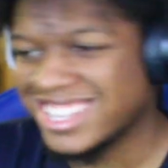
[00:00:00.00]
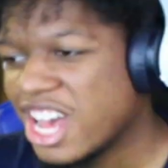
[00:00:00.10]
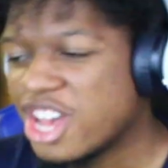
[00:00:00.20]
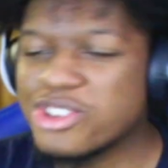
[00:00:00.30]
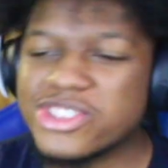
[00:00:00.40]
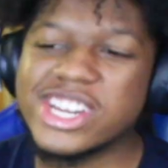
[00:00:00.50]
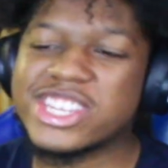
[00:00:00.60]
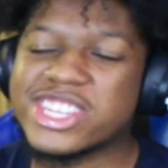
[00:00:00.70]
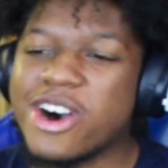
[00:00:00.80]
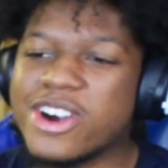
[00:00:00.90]
Using
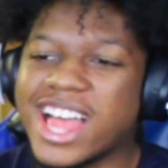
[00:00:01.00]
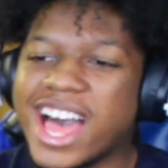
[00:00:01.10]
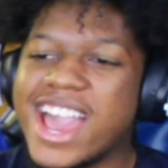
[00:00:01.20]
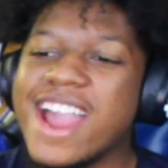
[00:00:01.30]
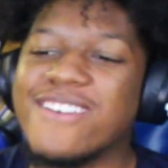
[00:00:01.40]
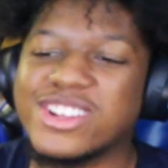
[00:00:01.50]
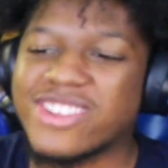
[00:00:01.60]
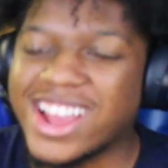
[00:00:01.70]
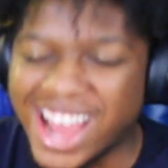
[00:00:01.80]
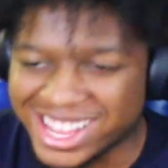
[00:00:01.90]
this song in like every
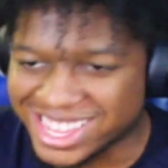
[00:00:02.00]
turn out to